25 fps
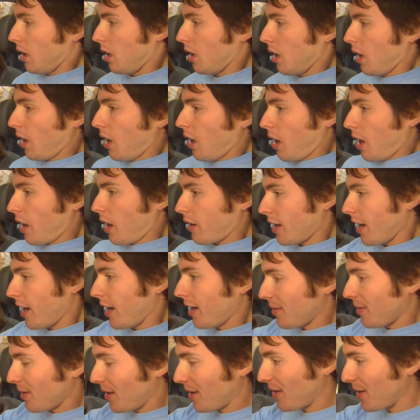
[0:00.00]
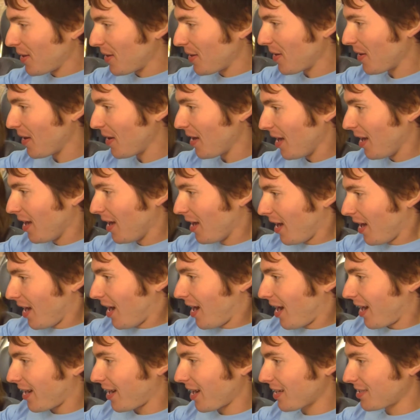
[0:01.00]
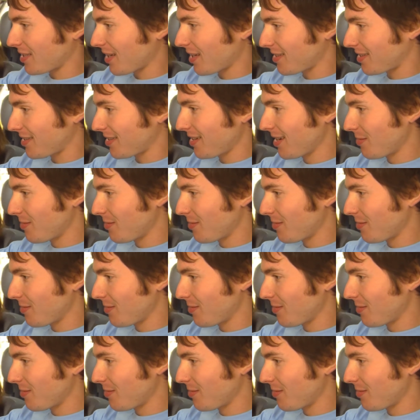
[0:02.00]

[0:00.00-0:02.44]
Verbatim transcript: Denise leaves after Archie tells her